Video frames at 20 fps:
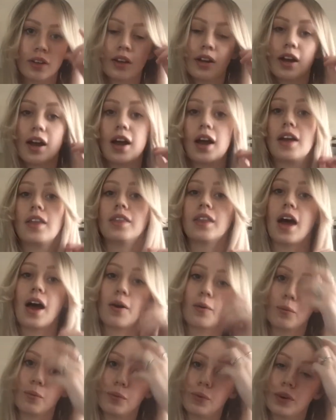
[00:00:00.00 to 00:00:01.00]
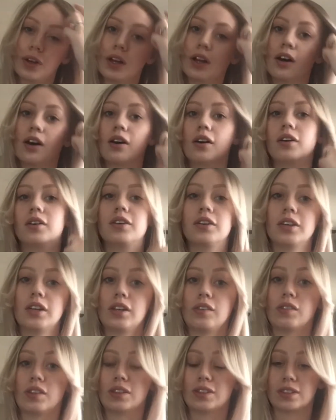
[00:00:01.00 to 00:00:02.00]
and that will
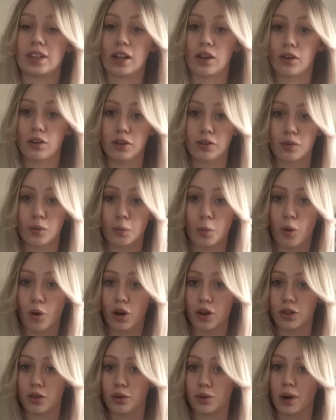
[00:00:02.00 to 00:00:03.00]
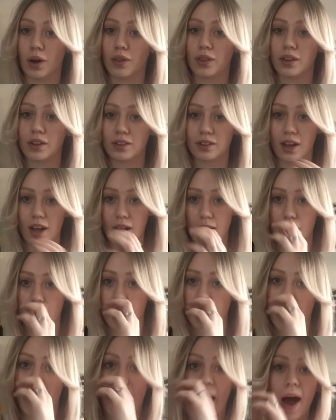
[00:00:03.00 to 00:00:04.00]
even settle even more throughout the day.
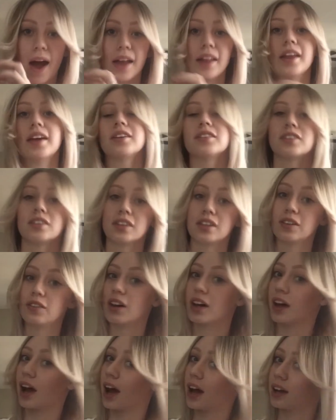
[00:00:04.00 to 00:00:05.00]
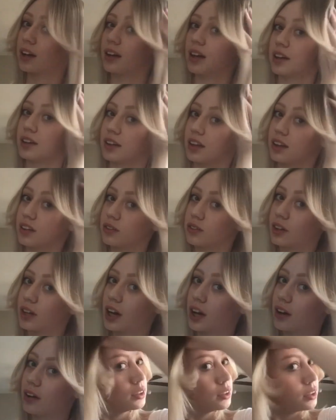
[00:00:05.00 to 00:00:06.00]
But I like to leave it kind of like this for
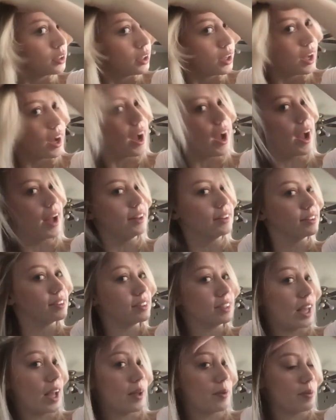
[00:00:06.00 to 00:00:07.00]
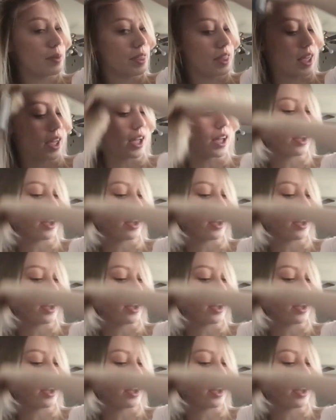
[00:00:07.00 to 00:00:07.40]
now. And same thing